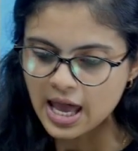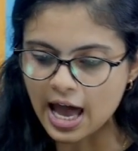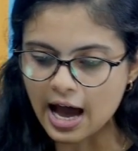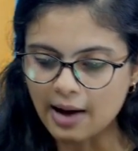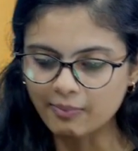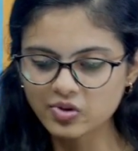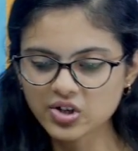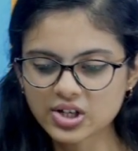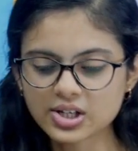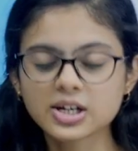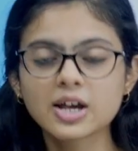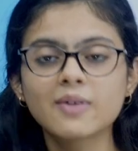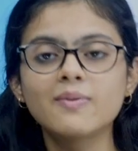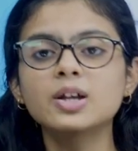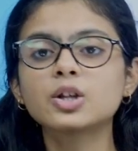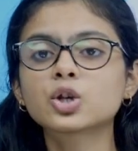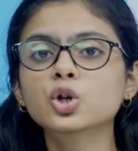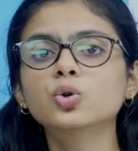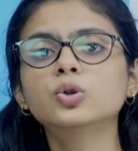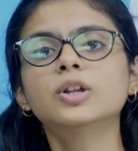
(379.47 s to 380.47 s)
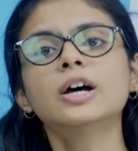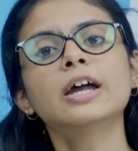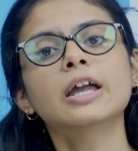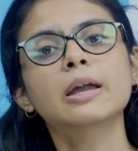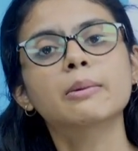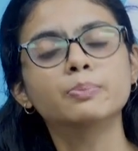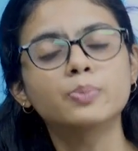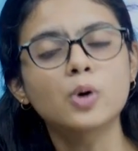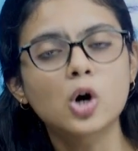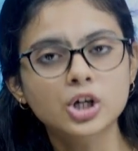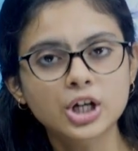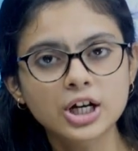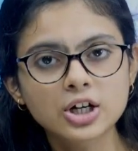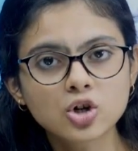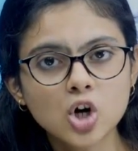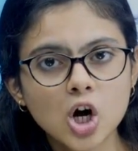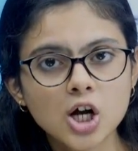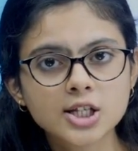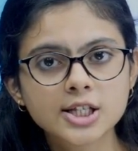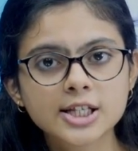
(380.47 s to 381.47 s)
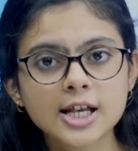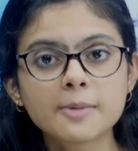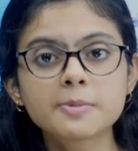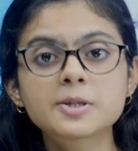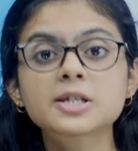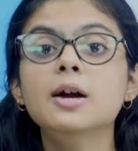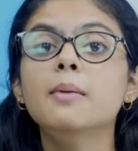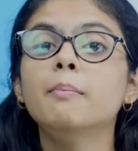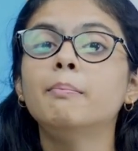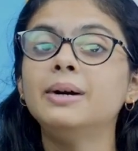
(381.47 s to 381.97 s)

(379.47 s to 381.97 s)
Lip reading: I'm just giving you the important concepts,